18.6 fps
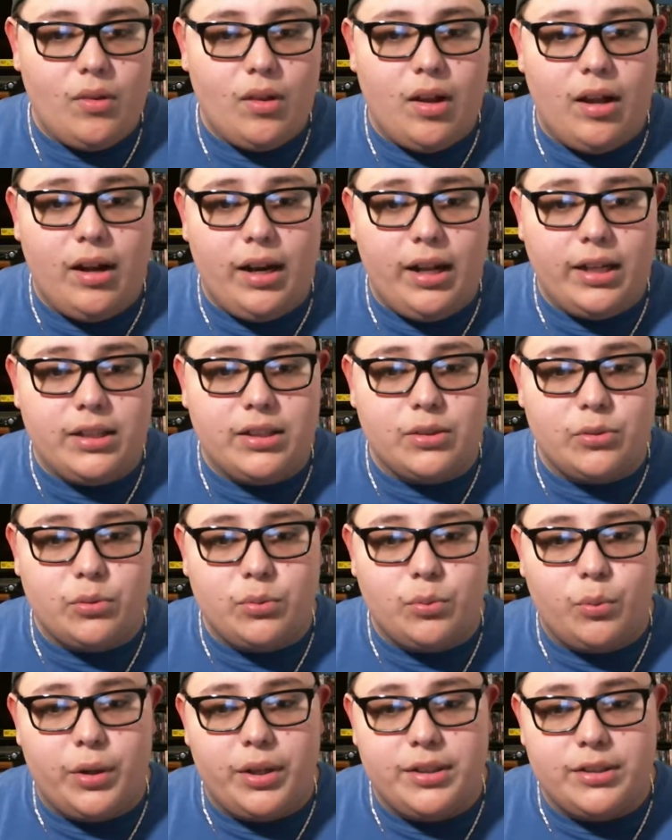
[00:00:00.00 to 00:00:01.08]
I like the
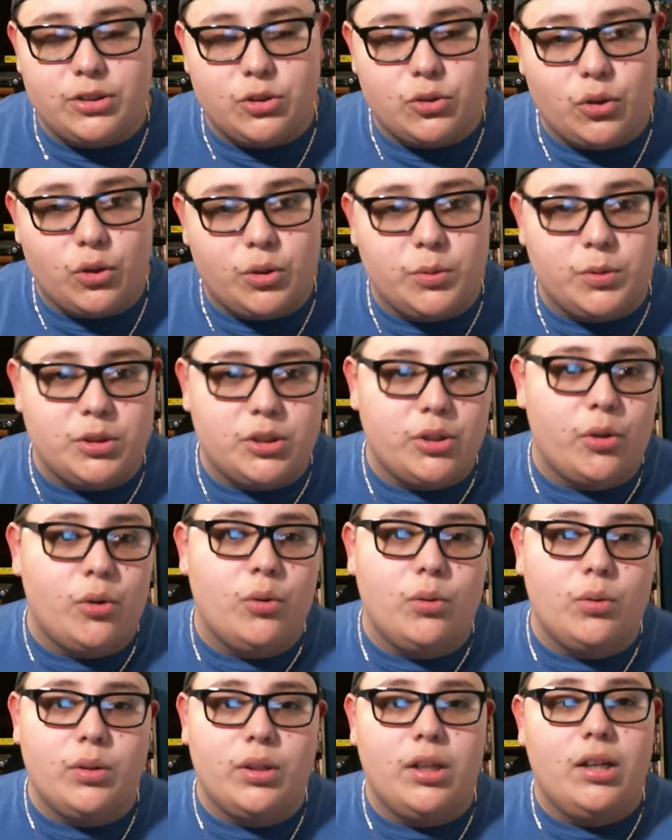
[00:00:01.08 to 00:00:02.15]
way the story was
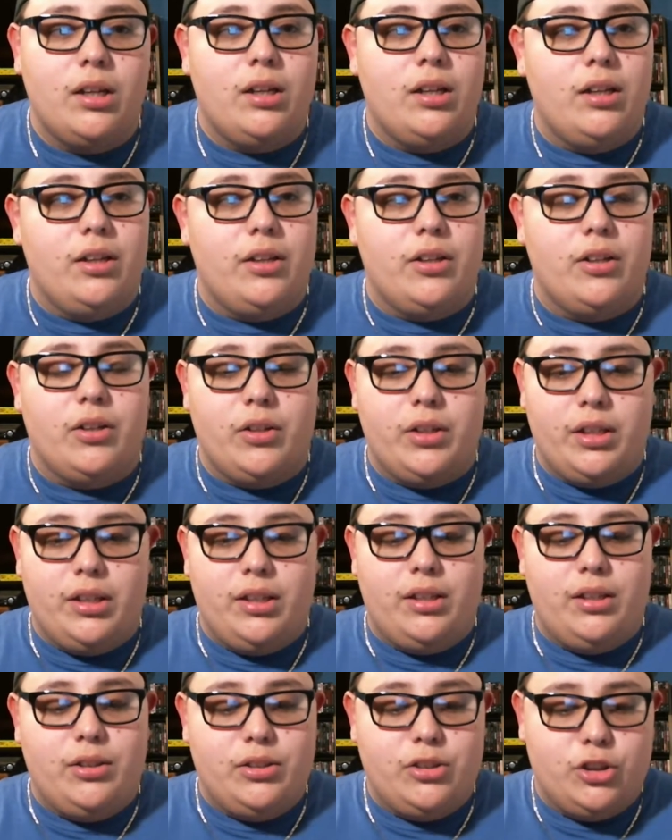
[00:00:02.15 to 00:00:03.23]
told.
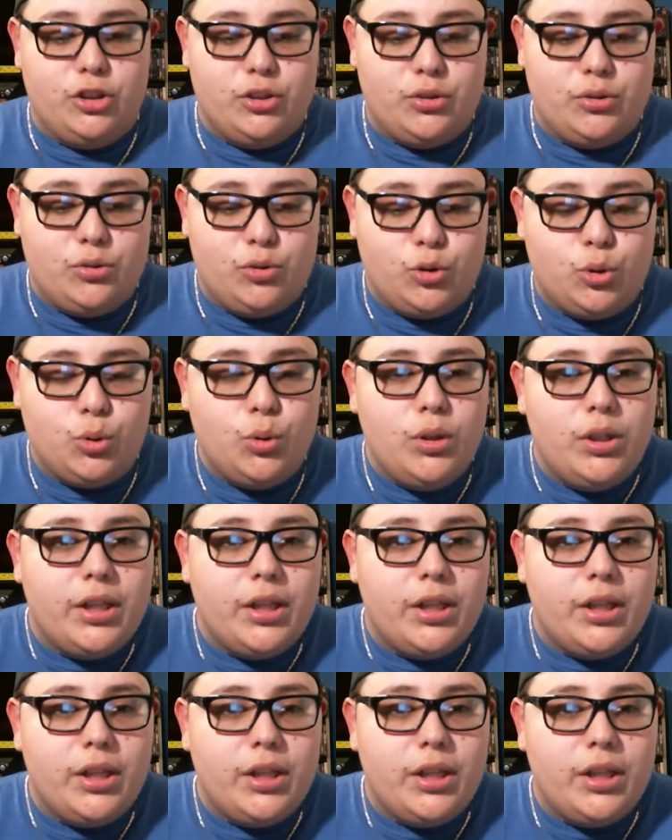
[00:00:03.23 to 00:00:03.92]
He just truly